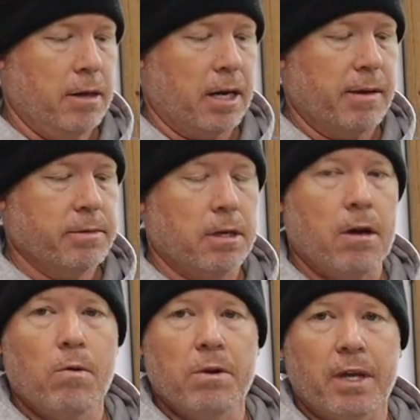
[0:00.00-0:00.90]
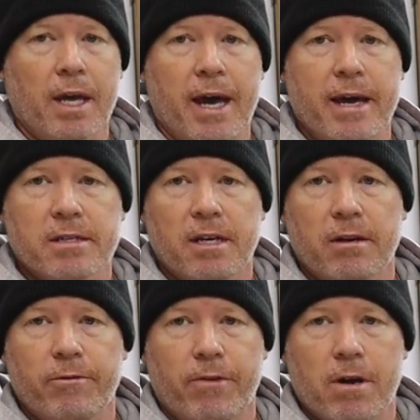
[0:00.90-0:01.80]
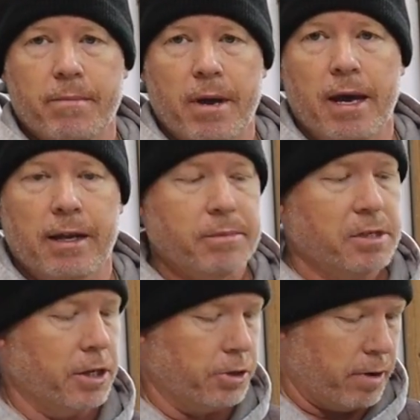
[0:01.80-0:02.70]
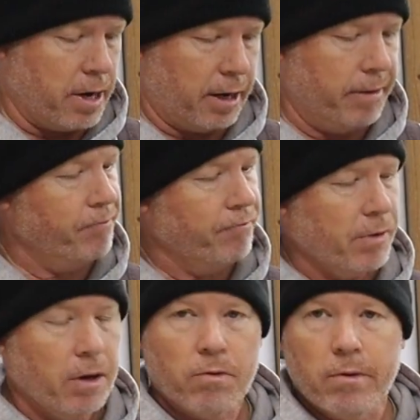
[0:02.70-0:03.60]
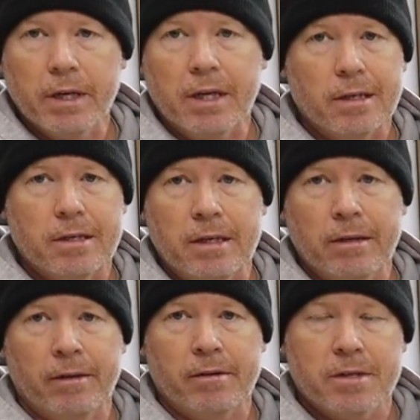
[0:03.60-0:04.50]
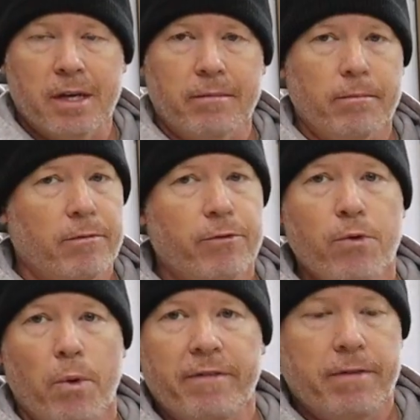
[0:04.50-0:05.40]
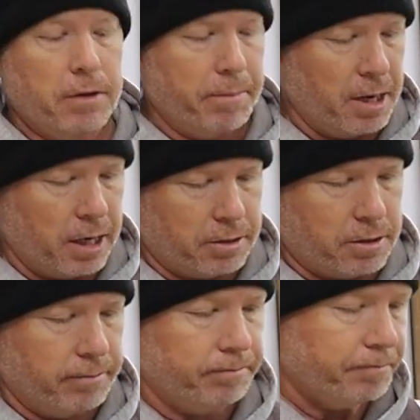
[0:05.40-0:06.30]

that comes along with the gasket from LMC Truck. Really good deal. I think it was like 40, 50 bucks.